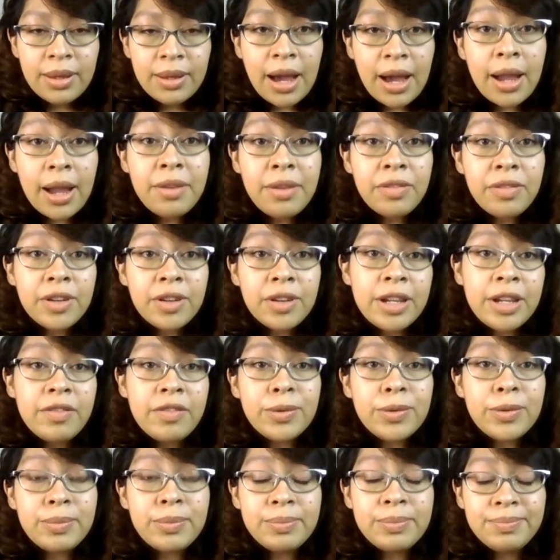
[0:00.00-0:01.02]
I forgive
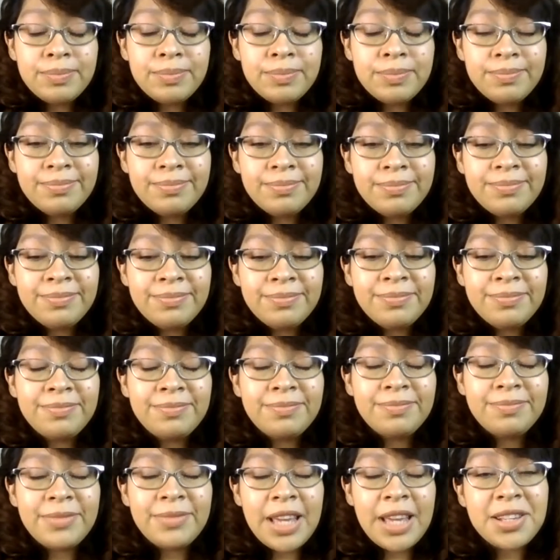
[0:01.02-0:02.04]
you.
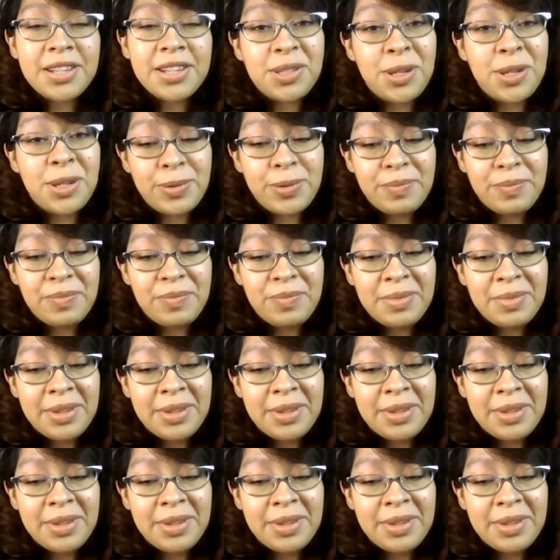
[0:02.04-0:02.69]
Yes, you.